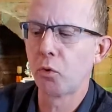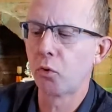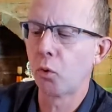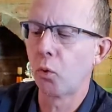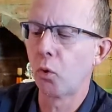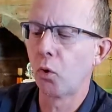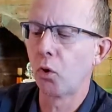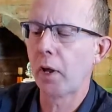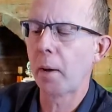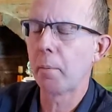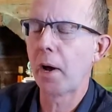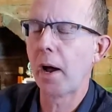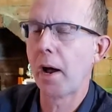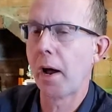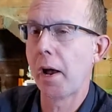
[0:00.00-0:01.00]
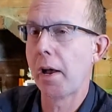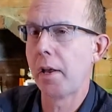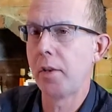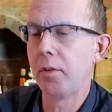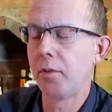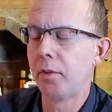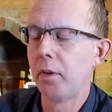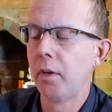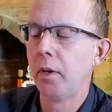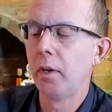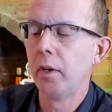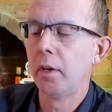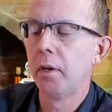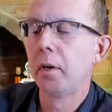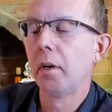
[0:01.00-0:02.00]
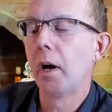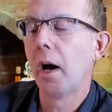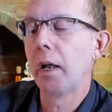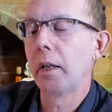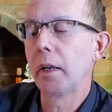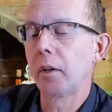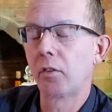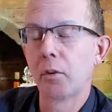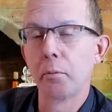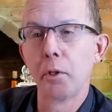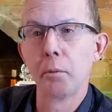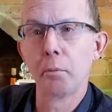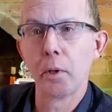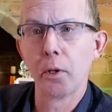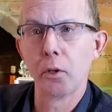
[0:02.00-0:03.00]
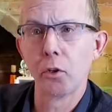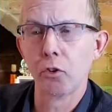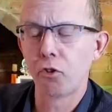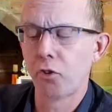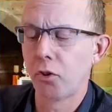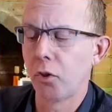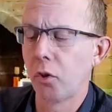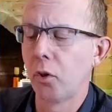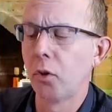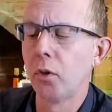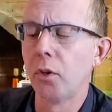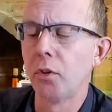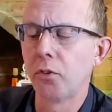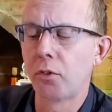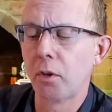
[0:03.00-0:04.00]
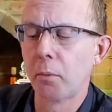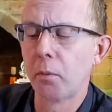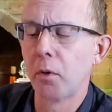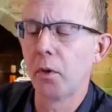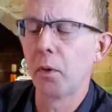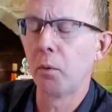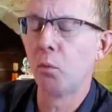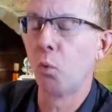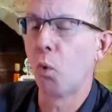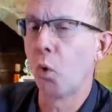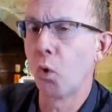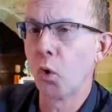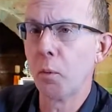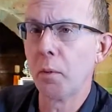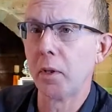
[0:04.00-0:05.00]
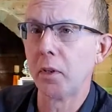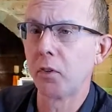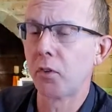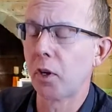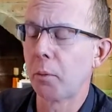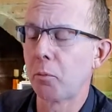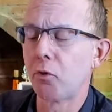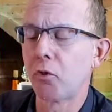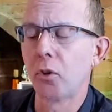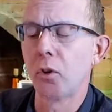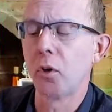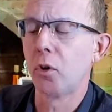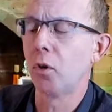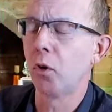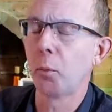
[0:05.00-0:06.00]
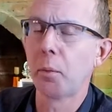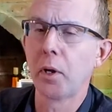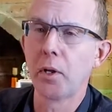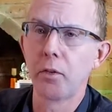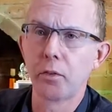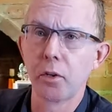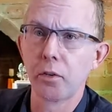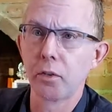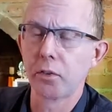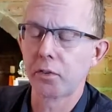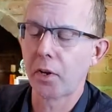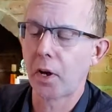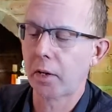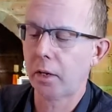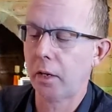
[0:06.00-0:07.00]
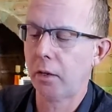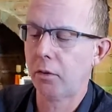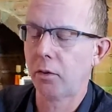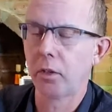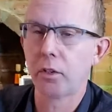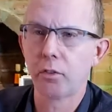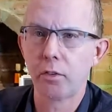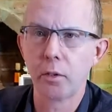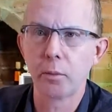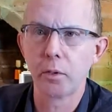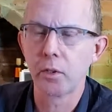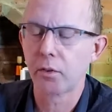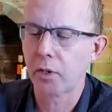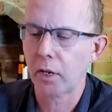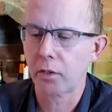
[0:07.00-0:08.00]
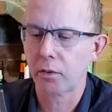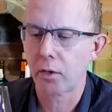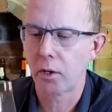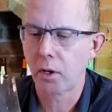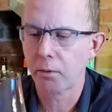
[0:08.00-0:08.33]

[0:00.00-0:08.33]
or Yamahais, I like some of them better chilled and some of them warm, and the temperature all depends on the sake. So let's see what this has to offer.